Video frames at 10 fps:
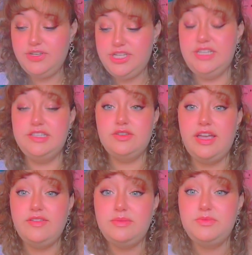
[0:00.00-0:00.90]
cheese, so I
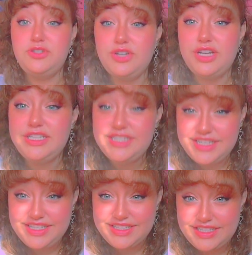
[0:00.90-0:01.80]
have some string
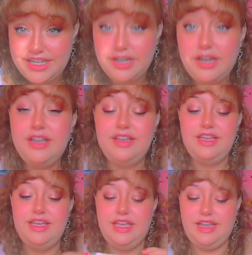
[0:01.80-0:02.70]
cheese here.
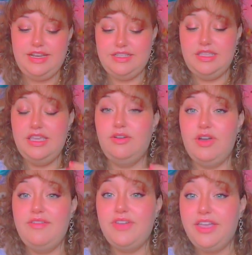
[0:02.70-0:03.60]
It is the
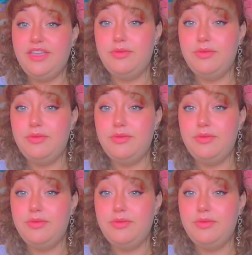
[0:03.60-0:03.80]
Great Value